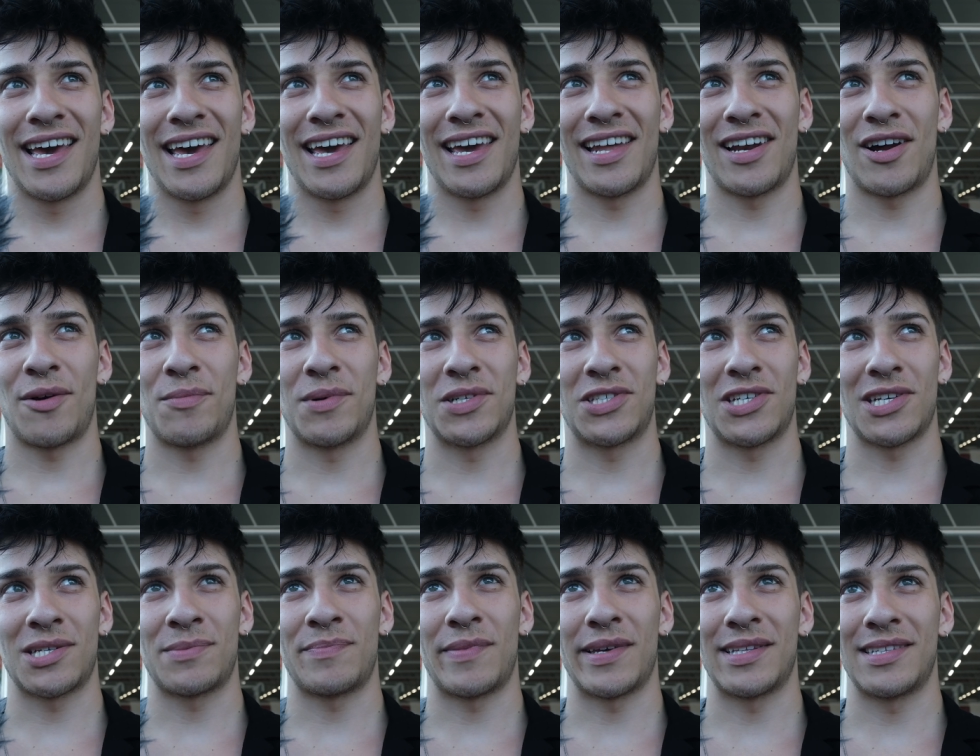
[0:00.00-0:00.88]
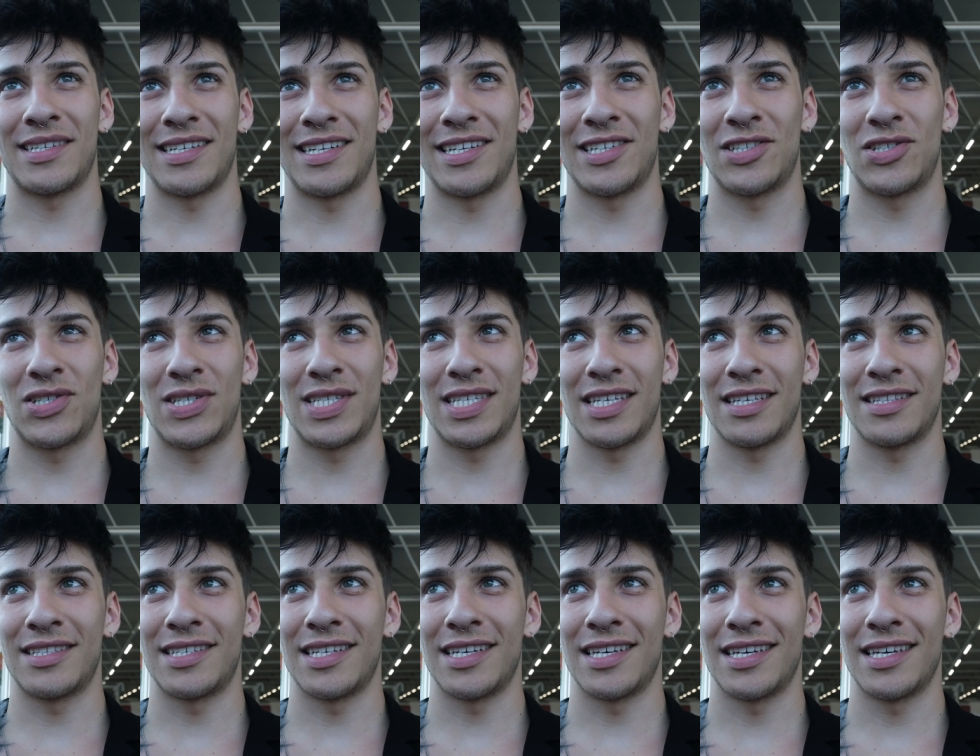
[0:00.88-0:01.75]
and how much I spent in each
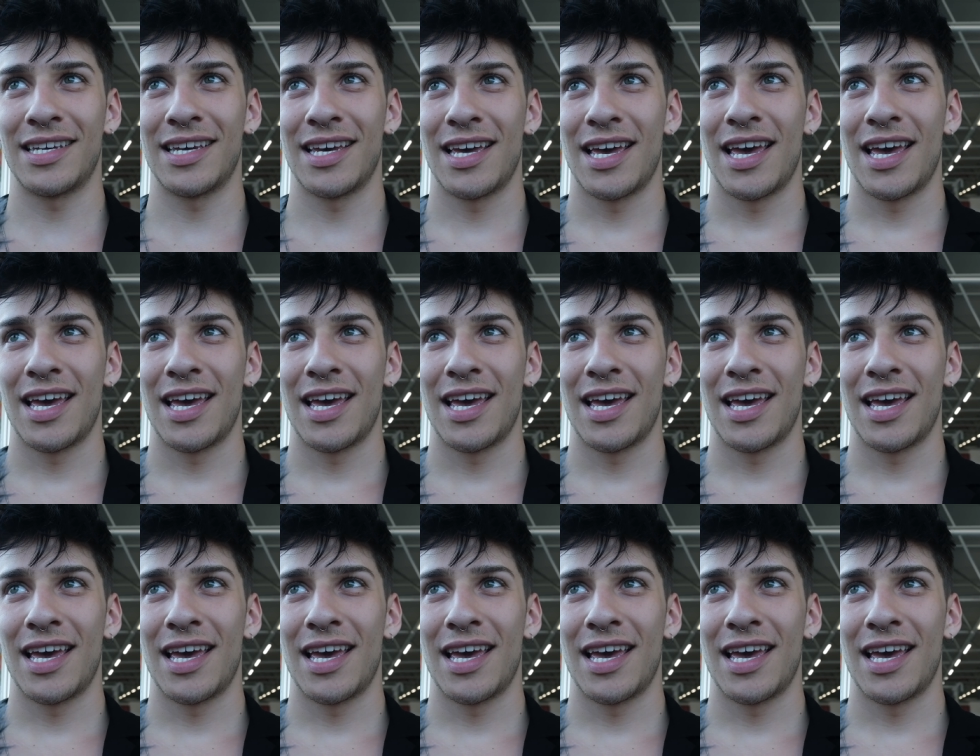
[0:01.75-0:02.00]
city.